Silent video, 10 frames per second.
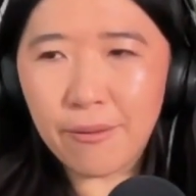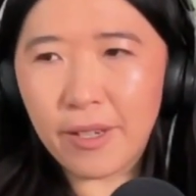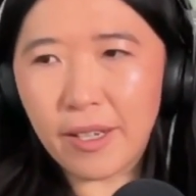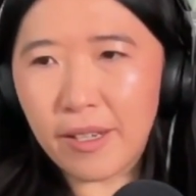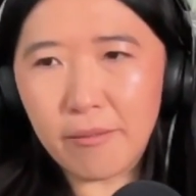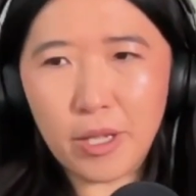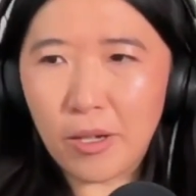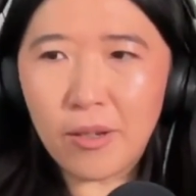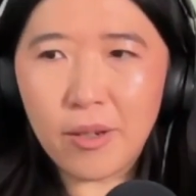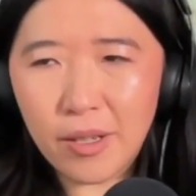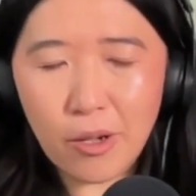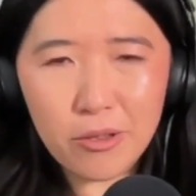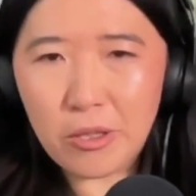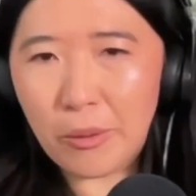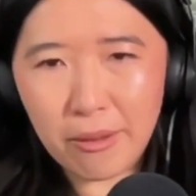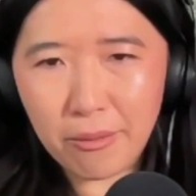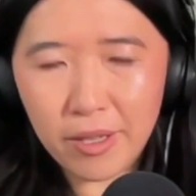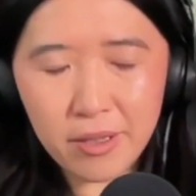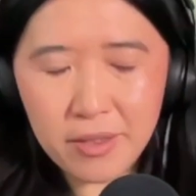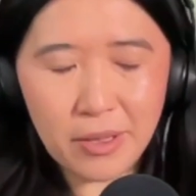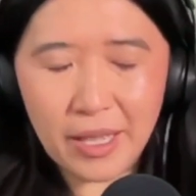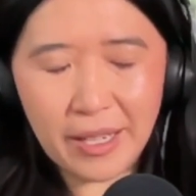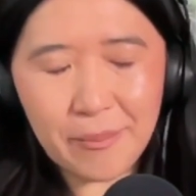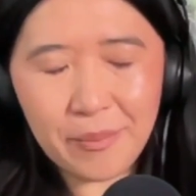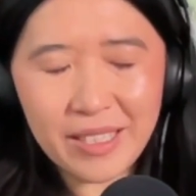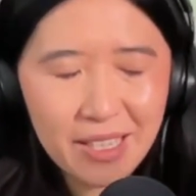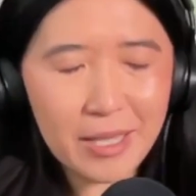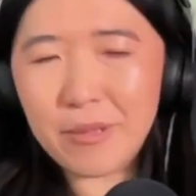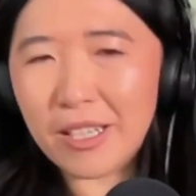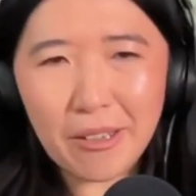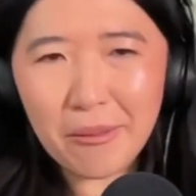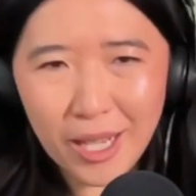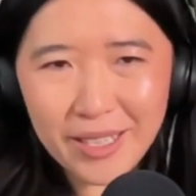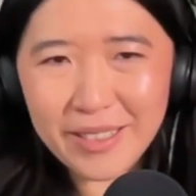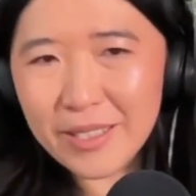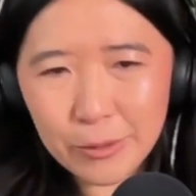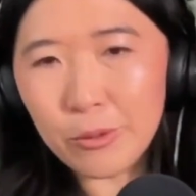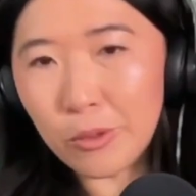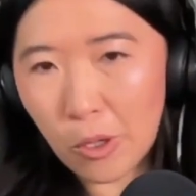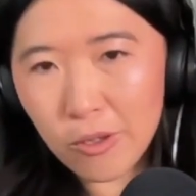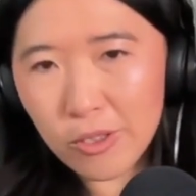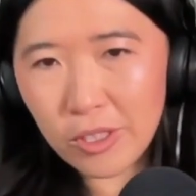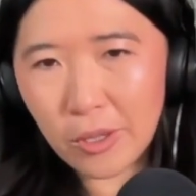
osteoarthritis, septic arthritis or not?